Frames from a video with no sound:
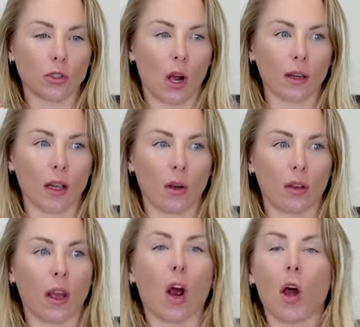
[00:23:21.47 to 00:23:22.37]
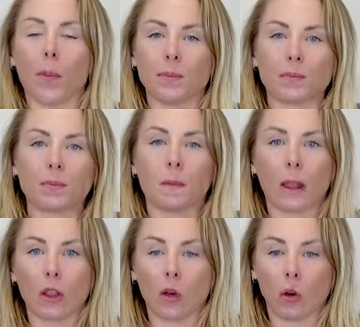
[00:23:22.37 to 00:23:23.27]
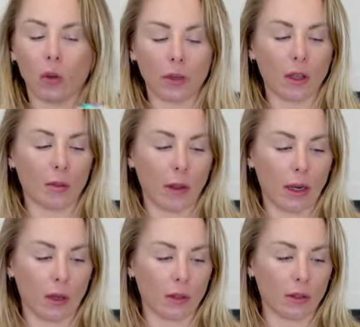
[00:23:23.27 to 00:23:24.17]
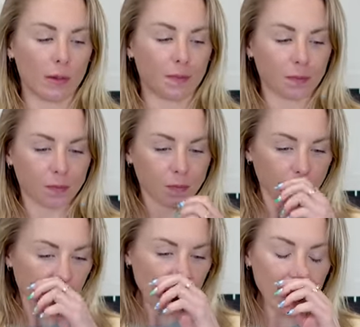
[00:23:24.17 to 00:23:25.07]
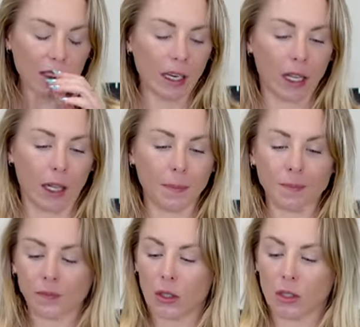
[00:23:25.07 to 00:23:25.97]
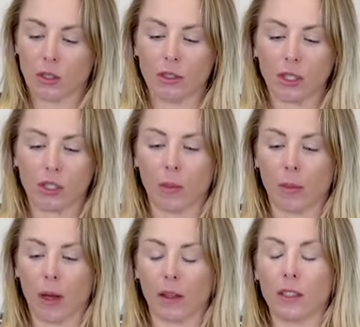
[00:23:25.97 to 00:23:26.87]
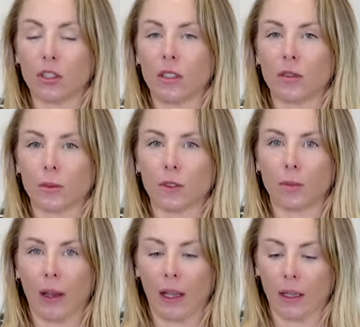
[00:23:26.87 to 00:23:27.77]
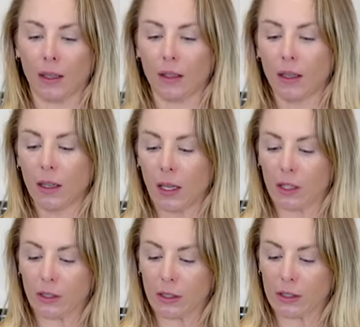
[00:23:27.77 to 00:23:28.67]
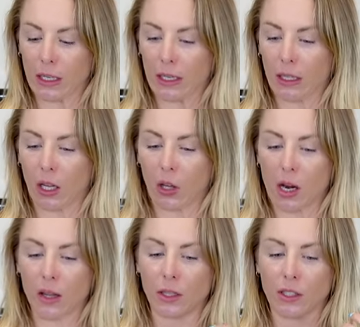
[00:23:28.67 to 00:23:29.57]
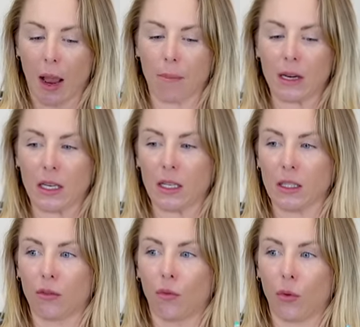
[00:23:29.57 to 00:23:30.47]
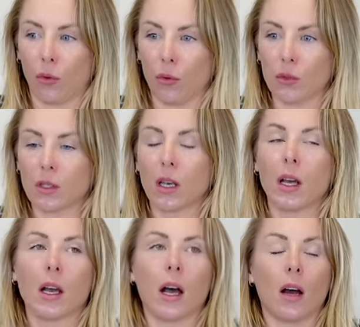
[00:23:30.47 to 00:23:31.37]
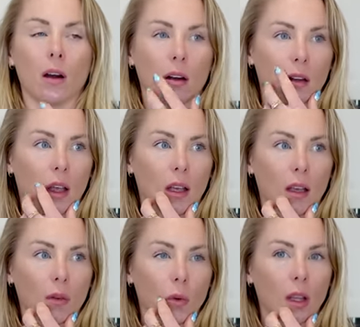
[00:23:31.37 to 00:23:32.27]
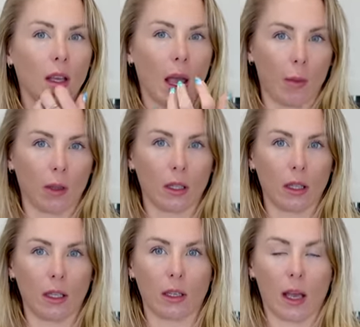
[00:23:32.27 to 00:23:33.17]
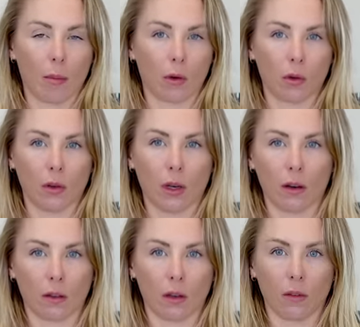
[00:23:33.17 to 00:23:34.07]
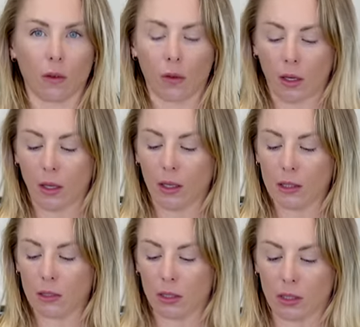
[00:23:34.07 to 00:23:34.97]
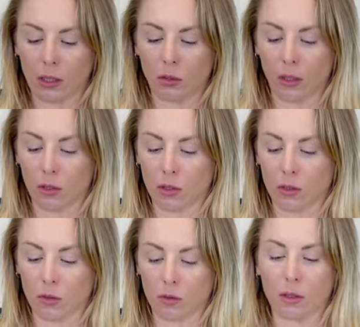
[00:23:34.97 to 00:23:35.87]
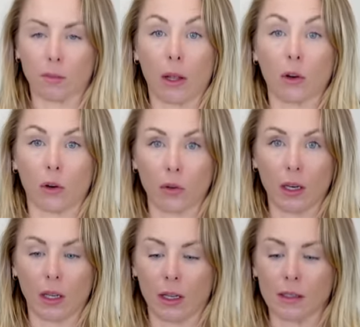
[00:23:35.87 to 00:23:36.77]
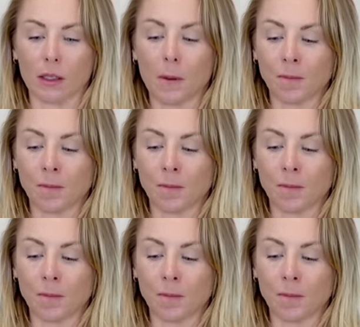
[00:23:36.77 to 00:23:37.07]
shocked how good they... Oh! The girl who does my nails, Stella, she said she went and bought these. She's from Japan. And she said a lot of the Japanese foods are like really chemically chemical and not as good ingredients. And she said Trader Joe's uses better ingredients.